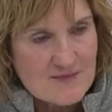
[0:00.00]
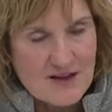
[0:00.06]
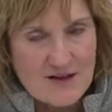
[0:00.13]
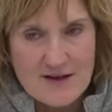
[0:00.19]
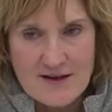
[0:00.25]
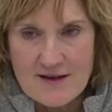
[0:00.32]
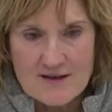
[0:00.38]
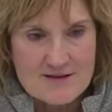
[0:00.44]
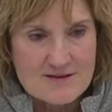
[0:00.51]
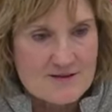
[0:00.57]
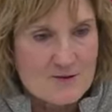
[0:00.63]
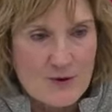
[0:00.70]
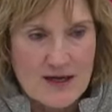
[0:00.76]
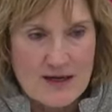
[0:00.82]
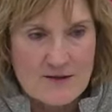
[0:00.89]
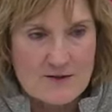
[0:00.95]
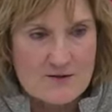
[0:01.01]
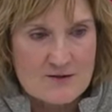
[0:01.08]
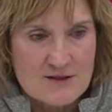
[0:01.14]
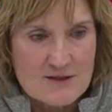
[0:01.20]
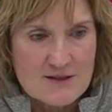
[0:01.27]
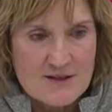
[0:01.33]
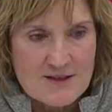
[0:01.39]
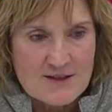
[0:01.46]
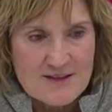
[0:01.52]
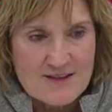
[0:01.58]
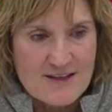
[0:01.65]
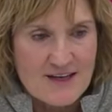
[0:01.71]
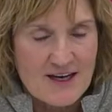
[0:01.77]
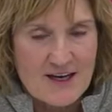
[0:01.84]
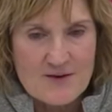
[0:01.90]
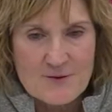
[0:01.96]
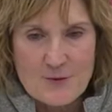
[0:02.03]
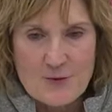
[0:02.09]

Yeah. Wow. Yeah.